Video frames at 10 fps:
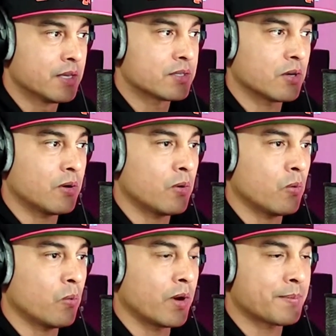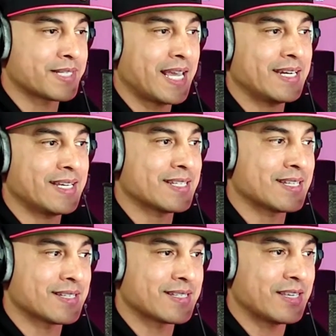So what I'm saying
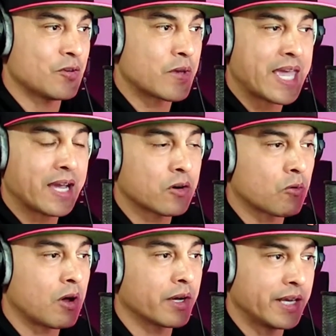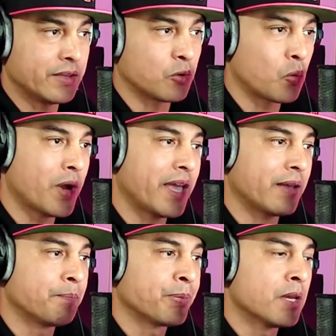is you can't go wrong either way.